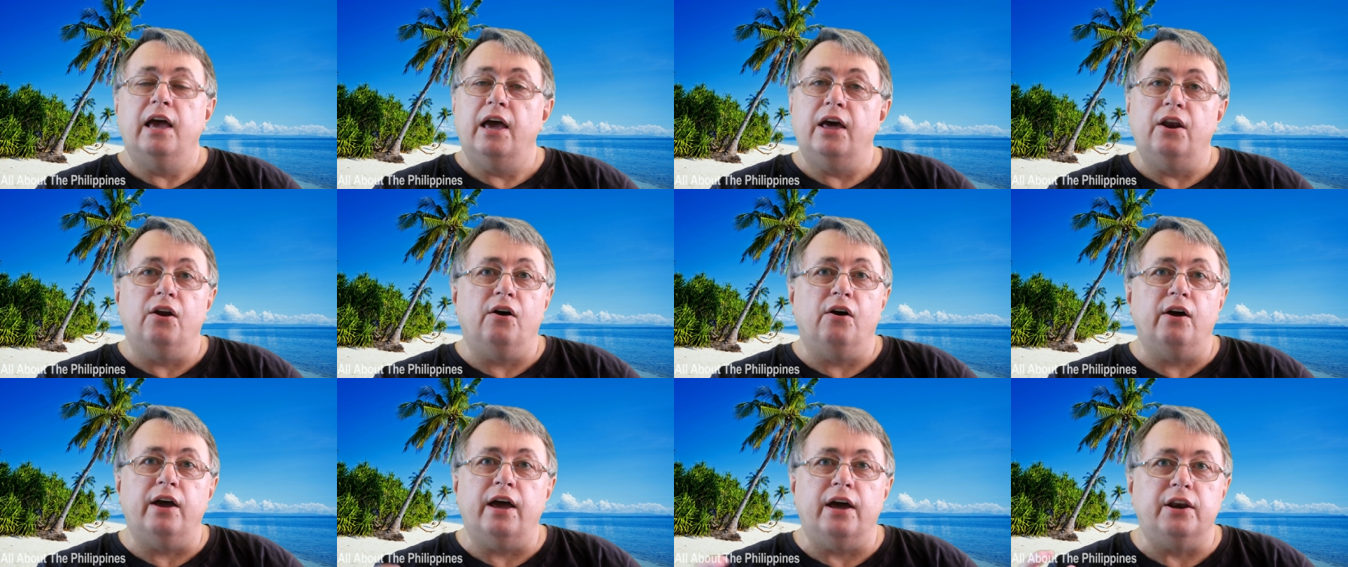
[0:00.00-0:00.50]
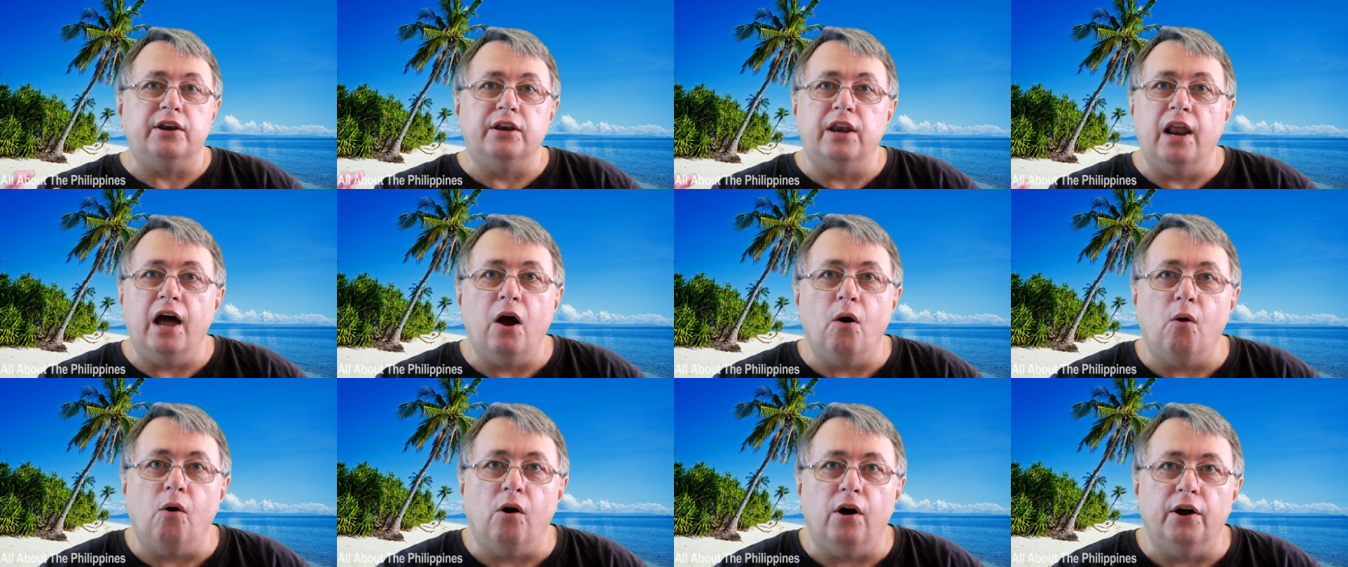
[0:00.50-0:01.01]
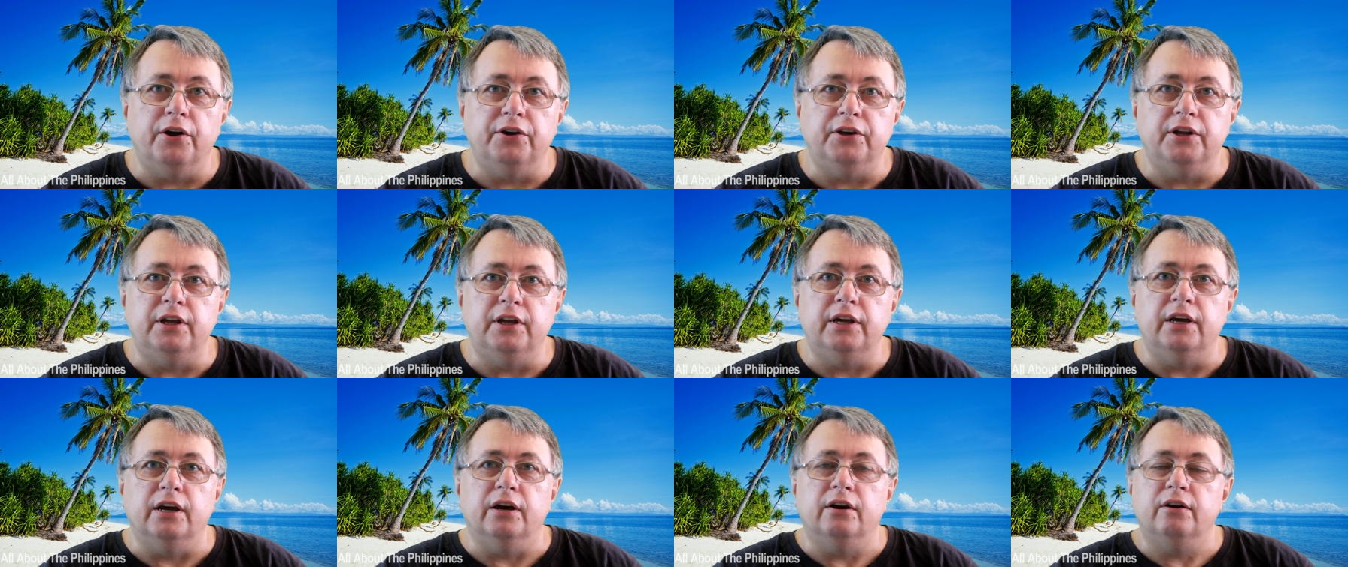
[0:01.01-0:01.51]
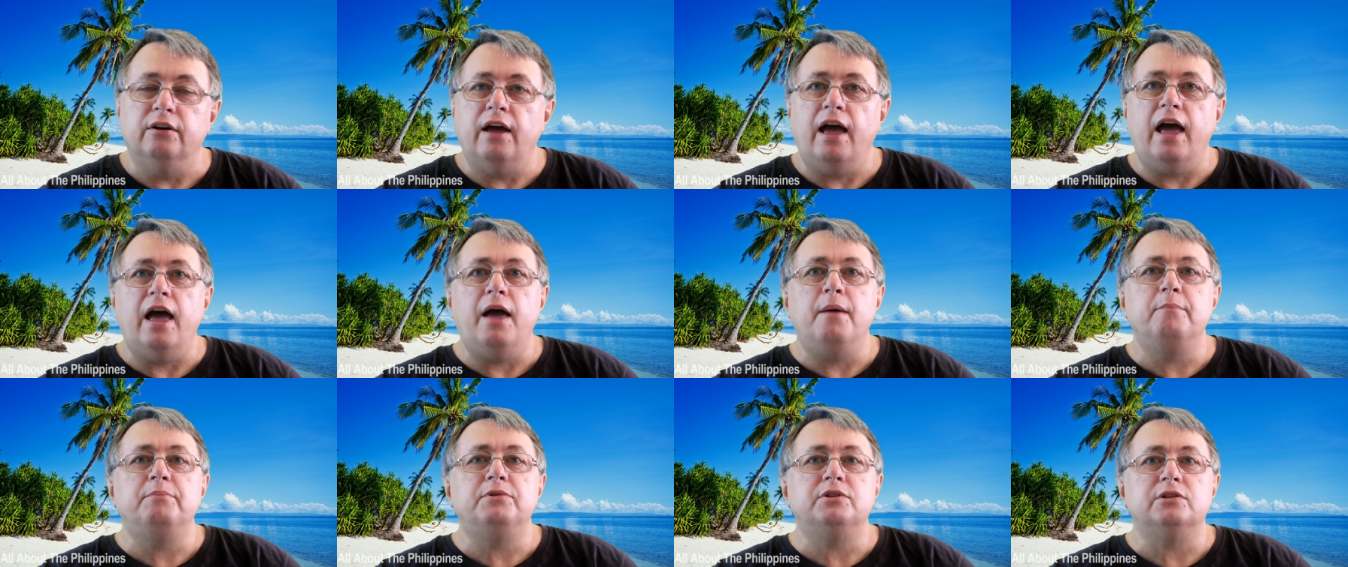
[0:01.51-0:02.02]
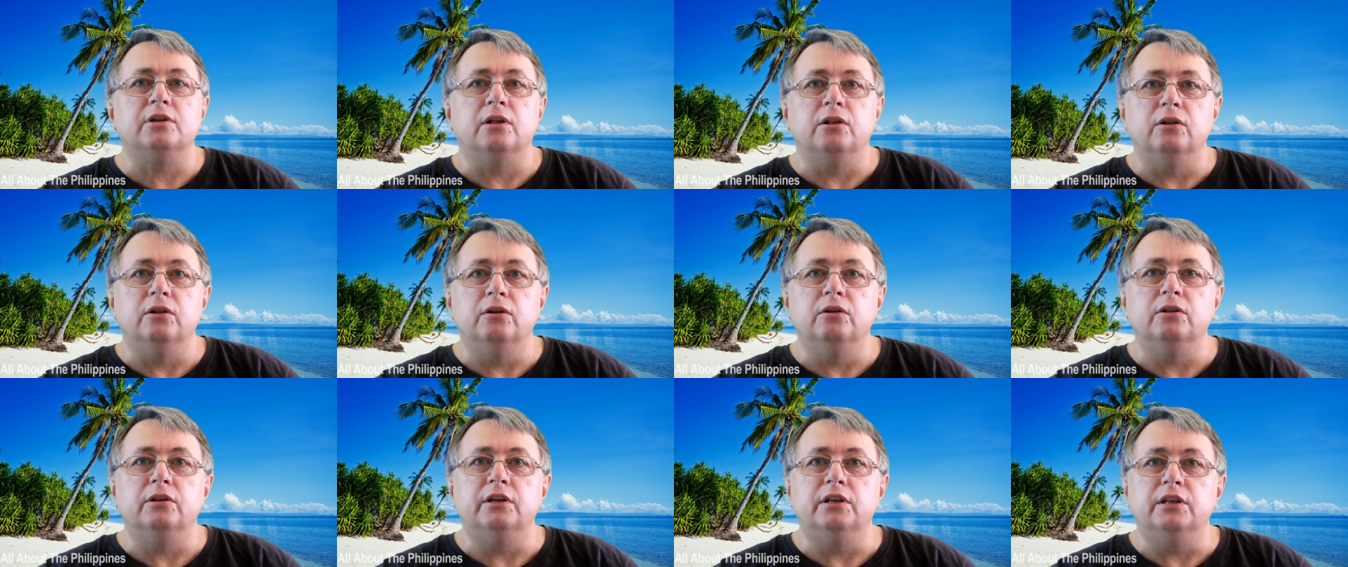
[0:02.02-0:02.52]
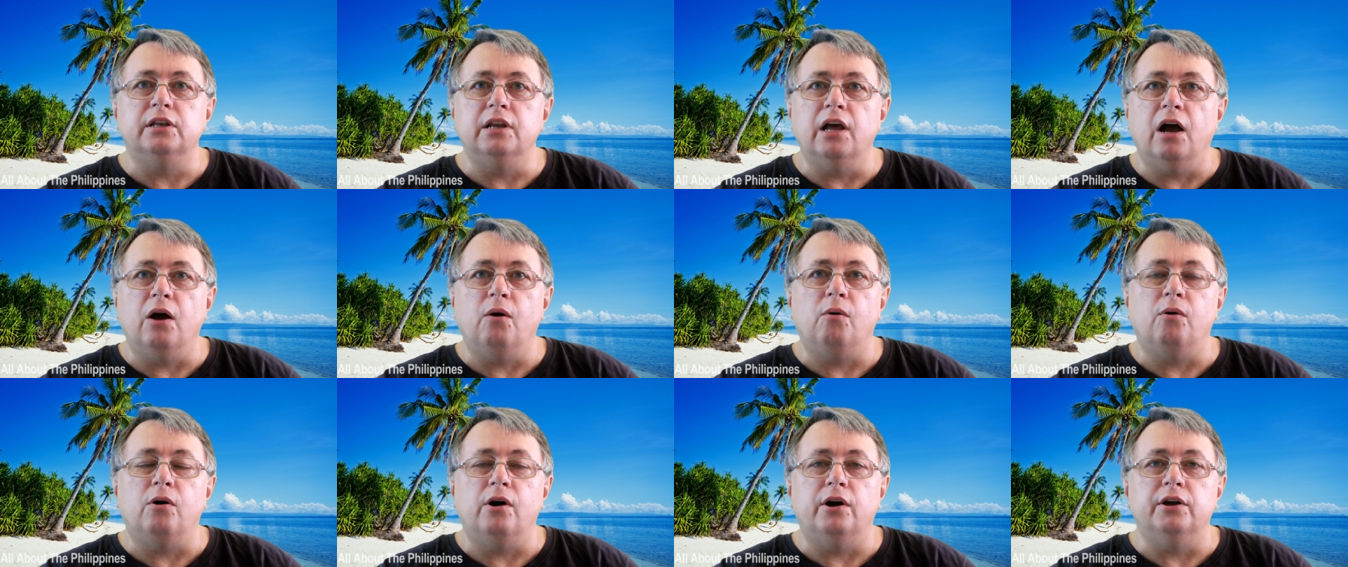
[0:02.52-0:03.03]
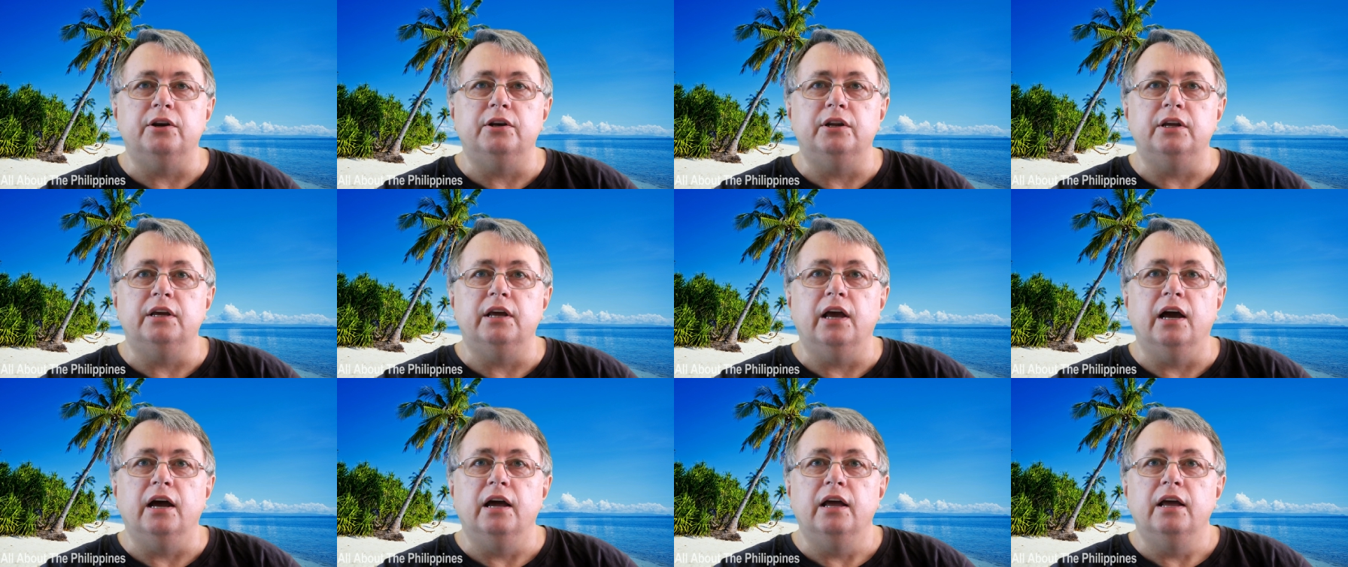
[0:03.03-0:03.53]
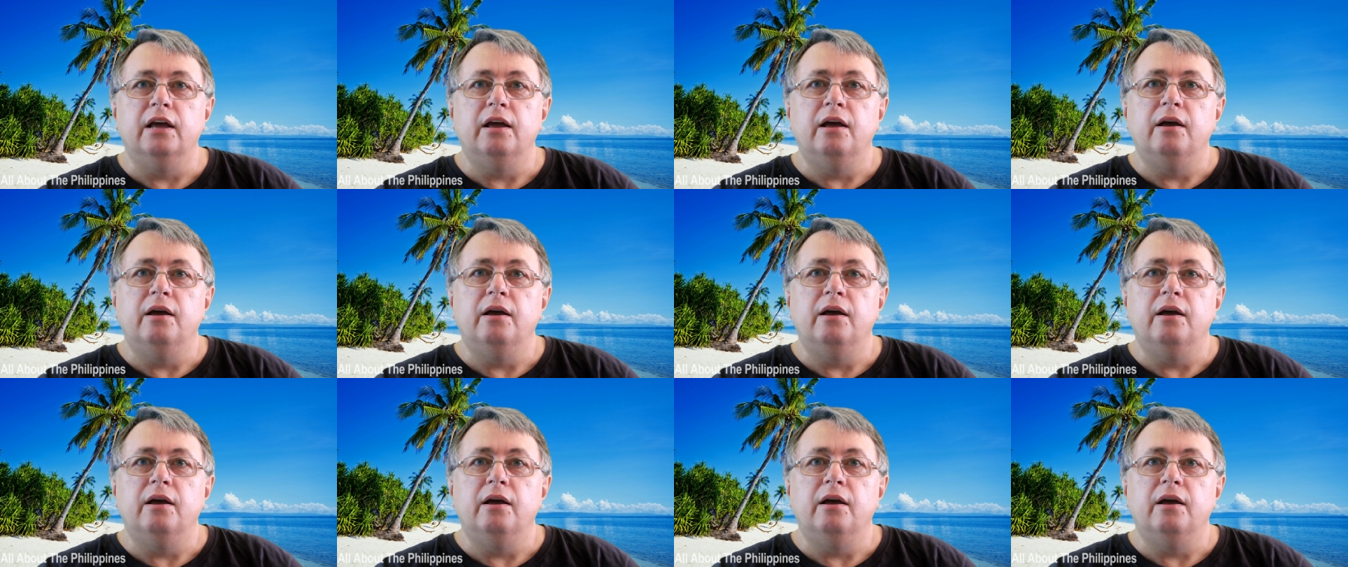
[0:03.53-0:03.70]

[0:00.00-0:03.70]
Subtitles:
And I had no idea, absolutely no idea.